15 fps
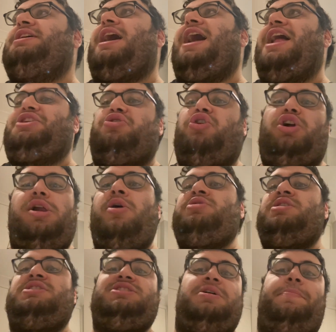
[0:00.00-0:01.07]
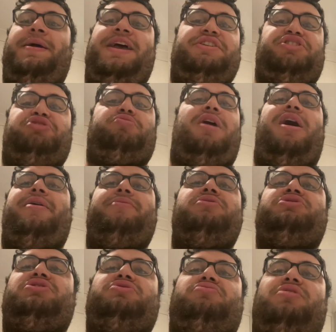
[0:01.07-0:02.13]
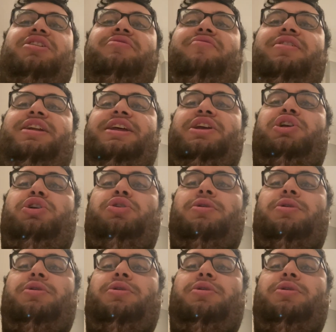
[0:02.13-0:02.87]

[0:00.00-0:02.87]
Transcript: and you're closer to the pitch as well it was just really really